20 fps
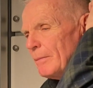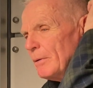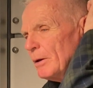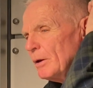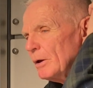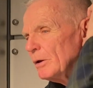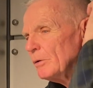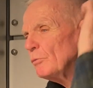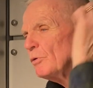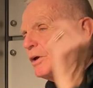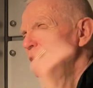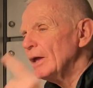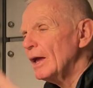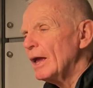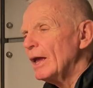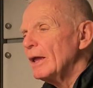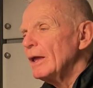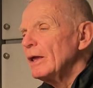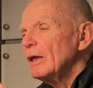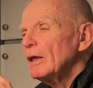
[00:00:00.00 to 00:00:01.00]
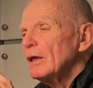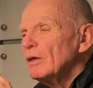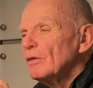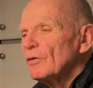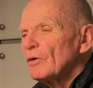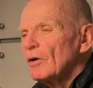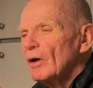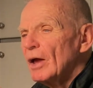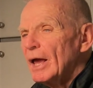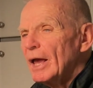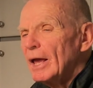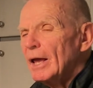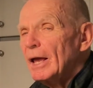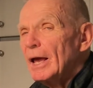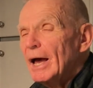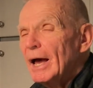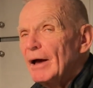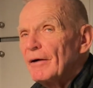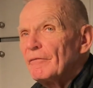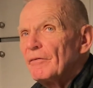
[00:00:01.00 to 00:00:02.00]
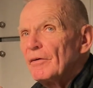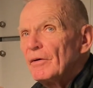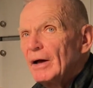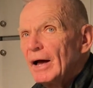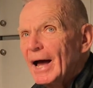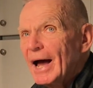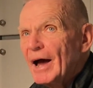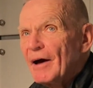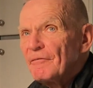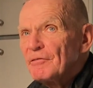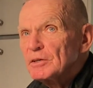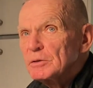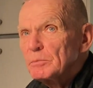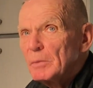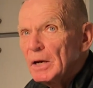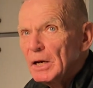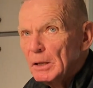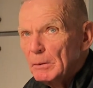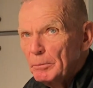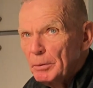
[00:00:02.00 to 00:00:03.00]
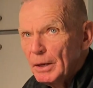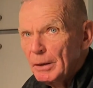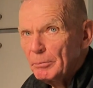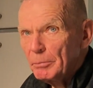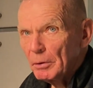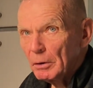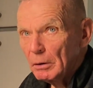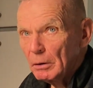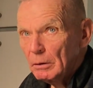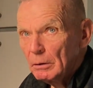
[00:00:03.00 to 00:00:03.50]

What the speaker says: Maybe we either have half as many people,